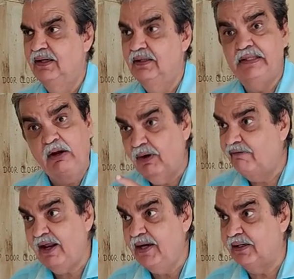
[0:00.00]
They could have
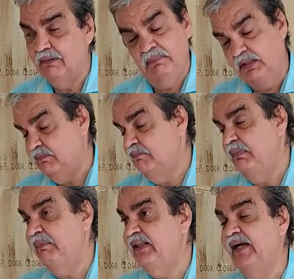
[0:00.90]
done it, but
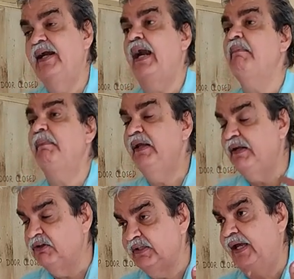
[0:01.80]
maybe they didn't, and maybe it
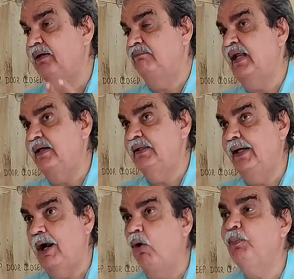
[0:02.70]
was there, that
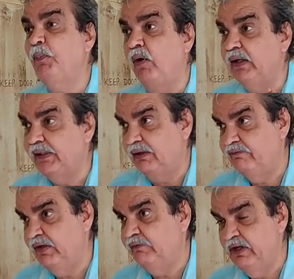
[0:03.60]
outpouring that
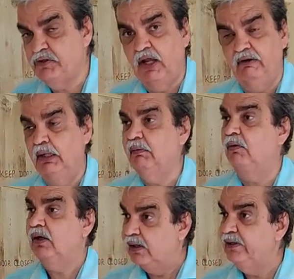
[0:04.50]
we should have helped him out
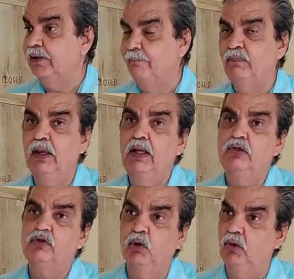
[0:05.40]
earlier.
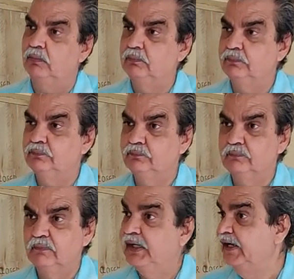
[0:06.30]
So,
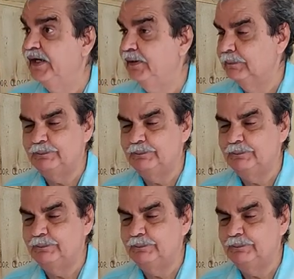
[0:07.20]
they did it.